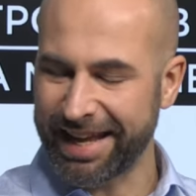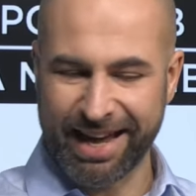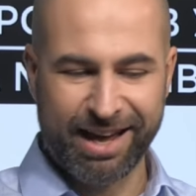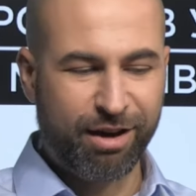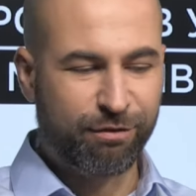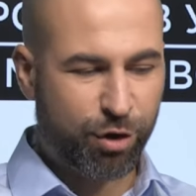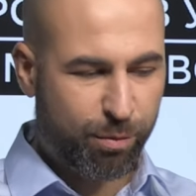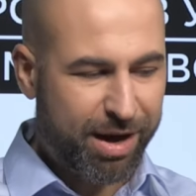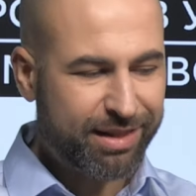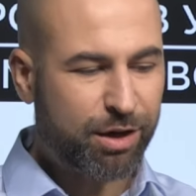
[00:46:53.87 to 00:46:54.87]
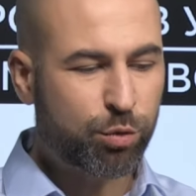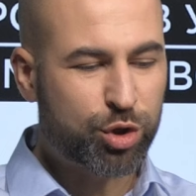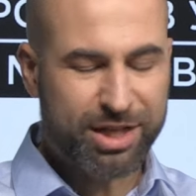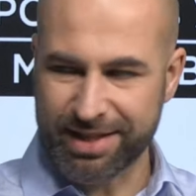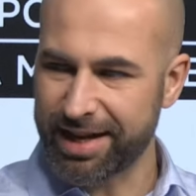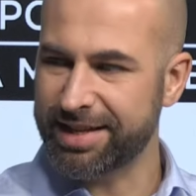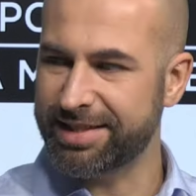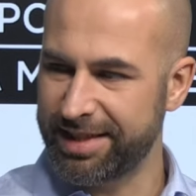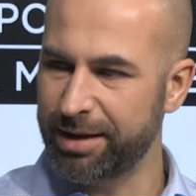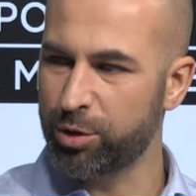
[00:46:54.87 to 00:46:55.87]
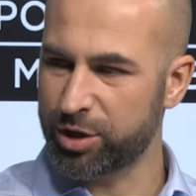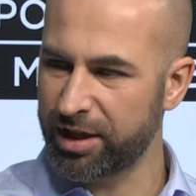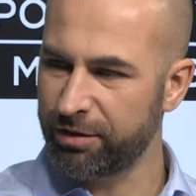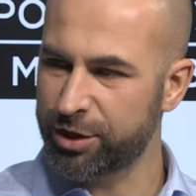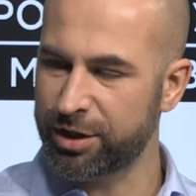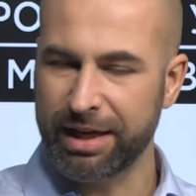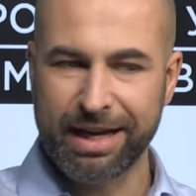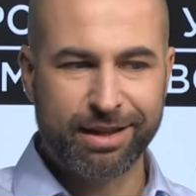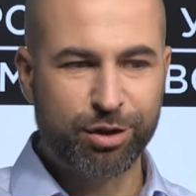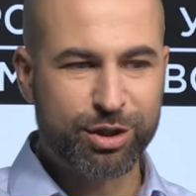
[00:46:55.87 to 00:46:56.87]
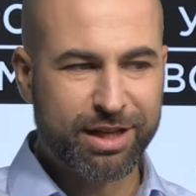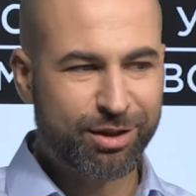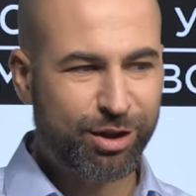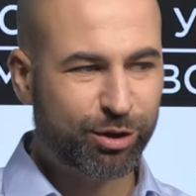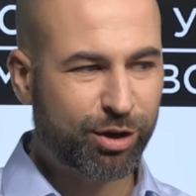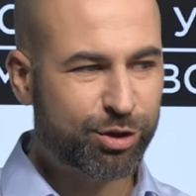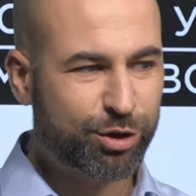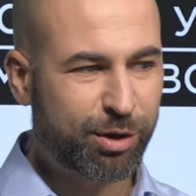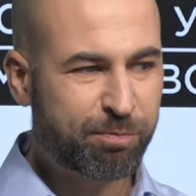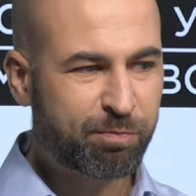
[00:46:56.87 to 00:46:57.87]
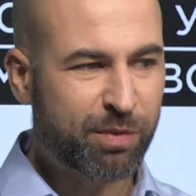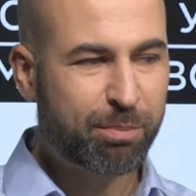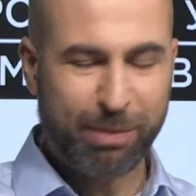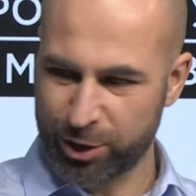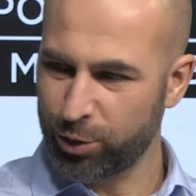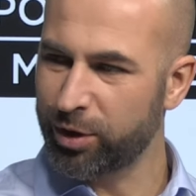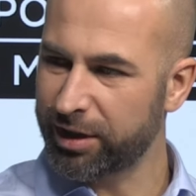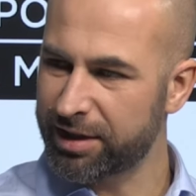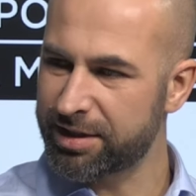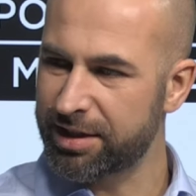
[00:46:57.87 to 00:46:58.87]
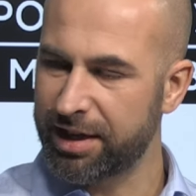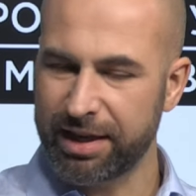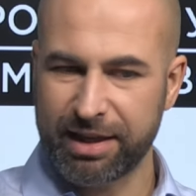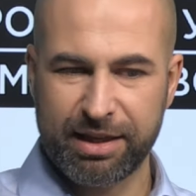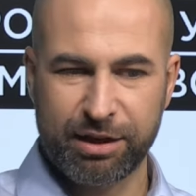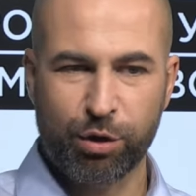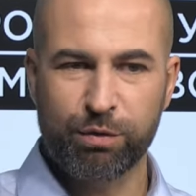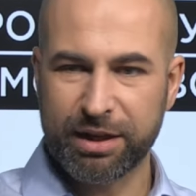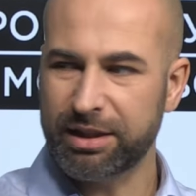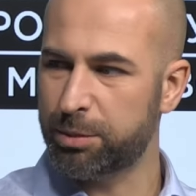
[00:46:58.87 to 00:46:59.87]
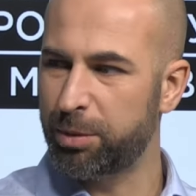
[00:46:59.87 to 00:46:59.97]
national, Ukrainian level, but in the communities right now, we have opportunities. You have to listen to